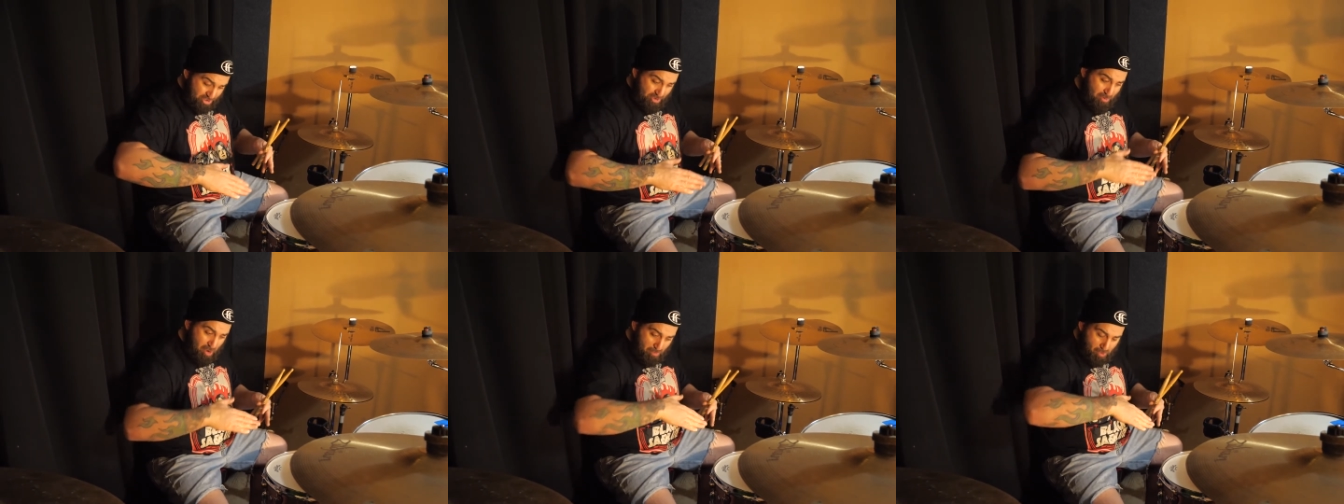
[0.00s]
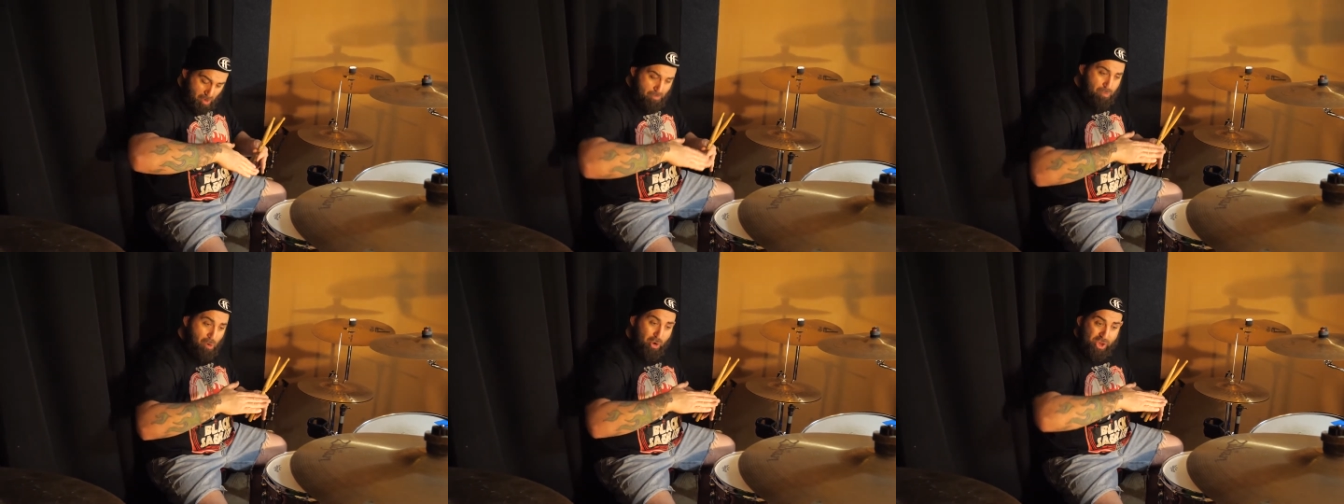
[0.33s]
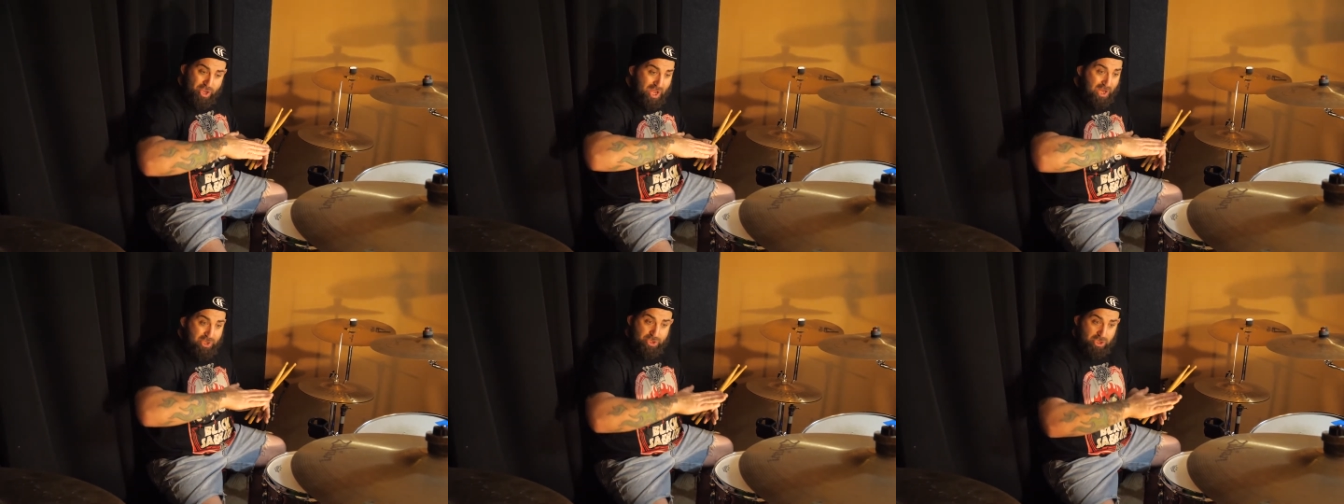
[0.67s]
so my
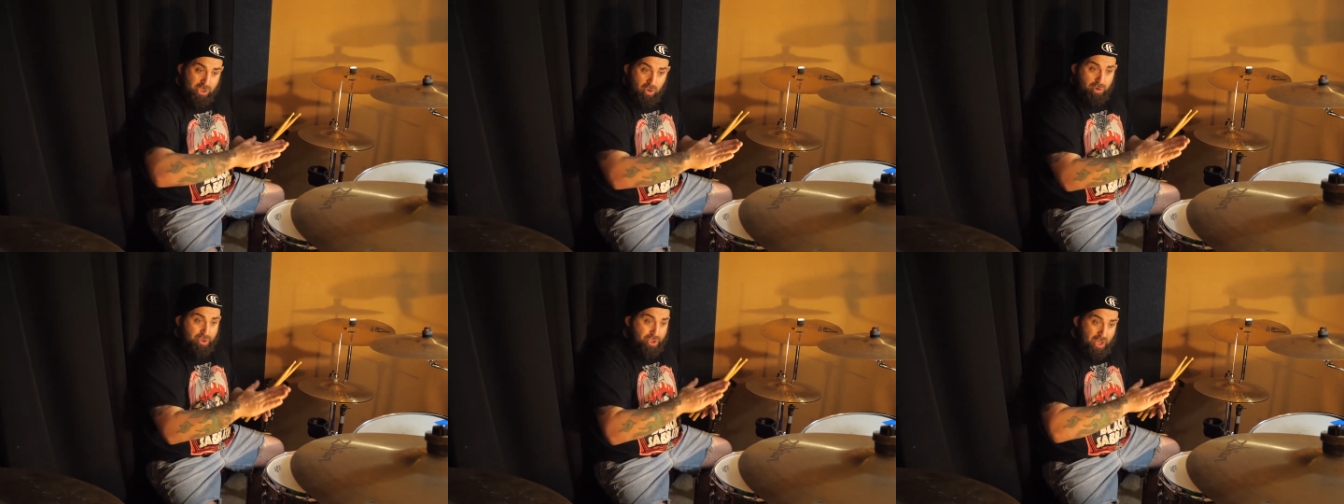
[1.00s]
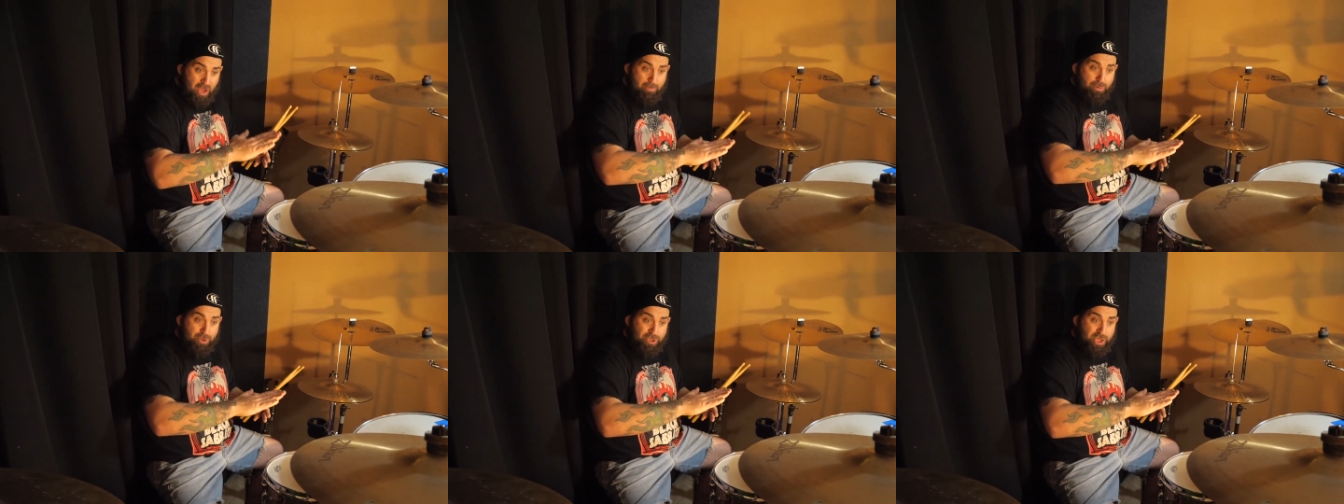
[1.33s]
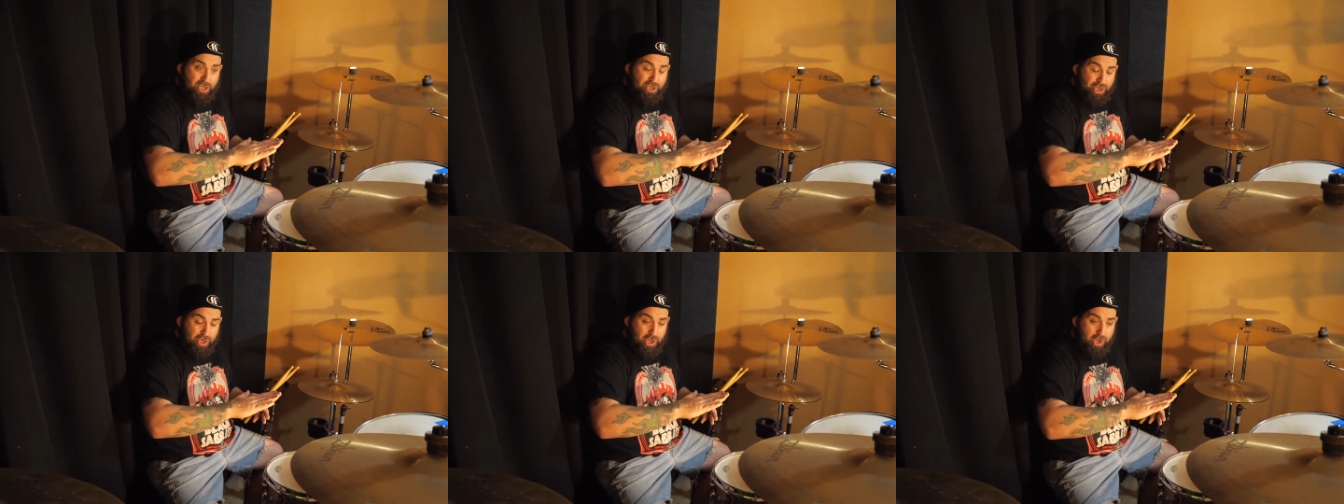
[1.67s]
body hasn't lost that
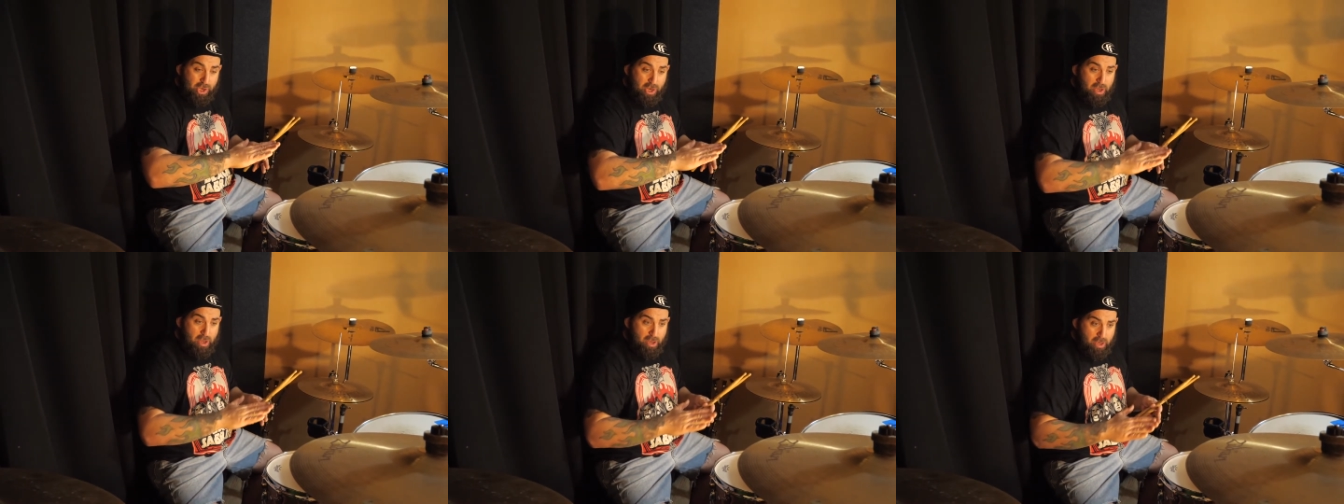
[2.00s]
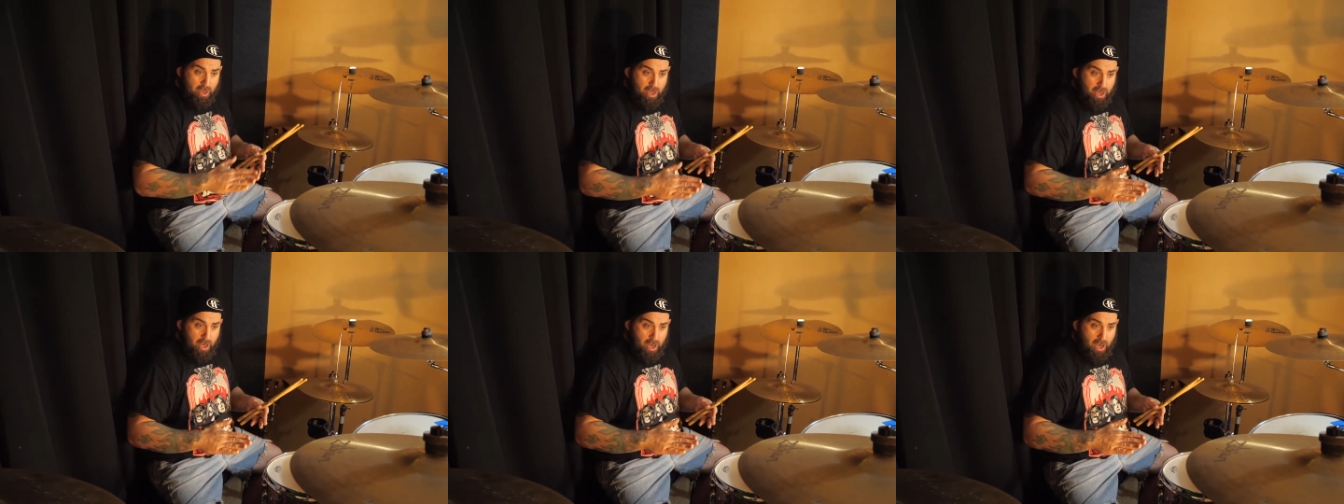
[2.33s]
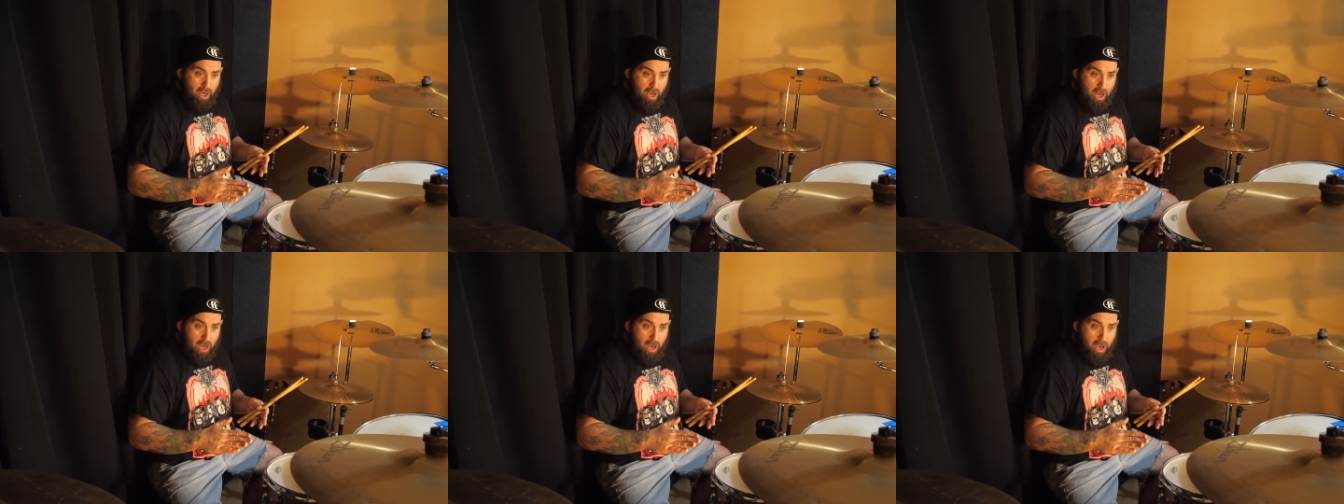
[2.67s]
positioning.
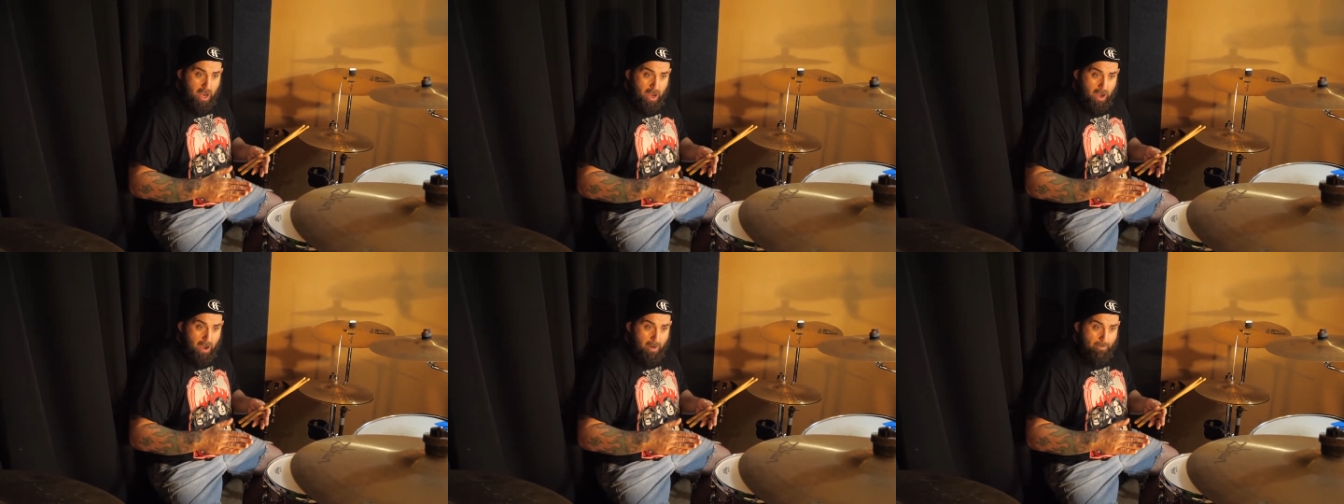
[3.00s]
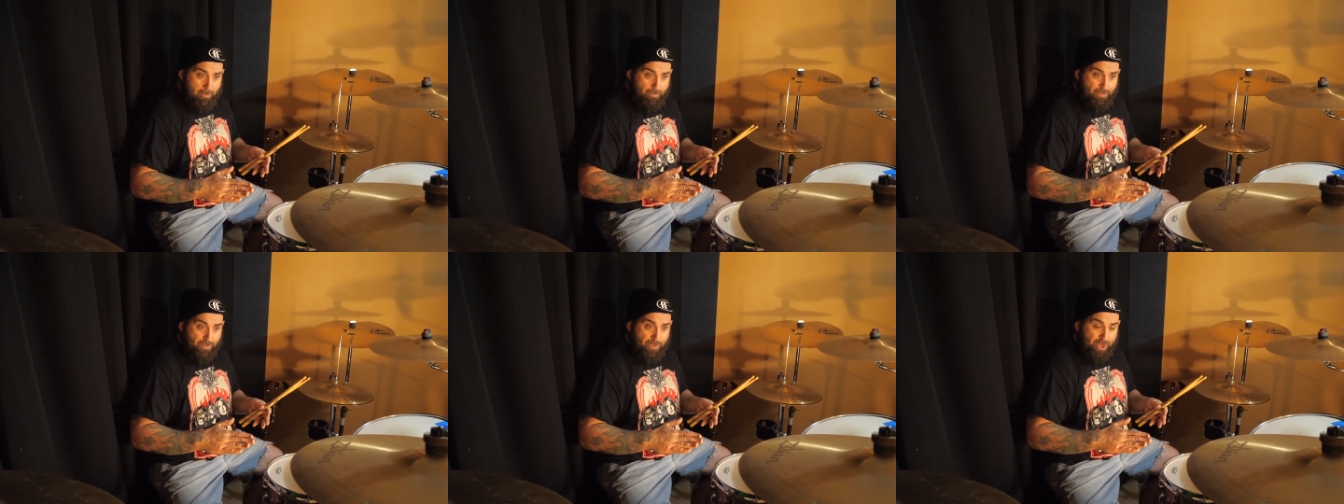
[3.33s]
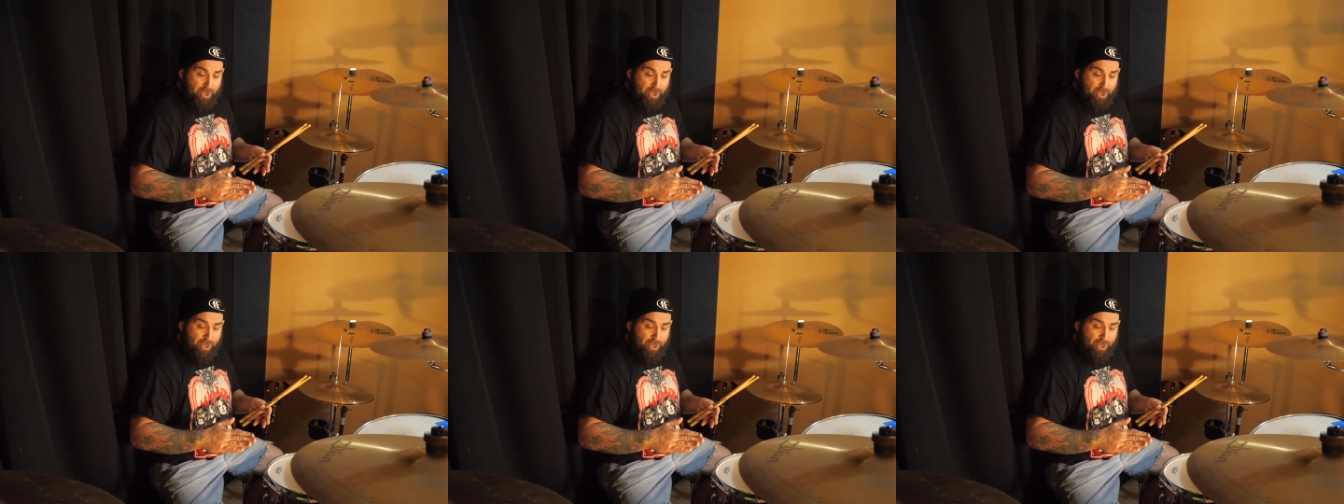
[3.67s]
Um,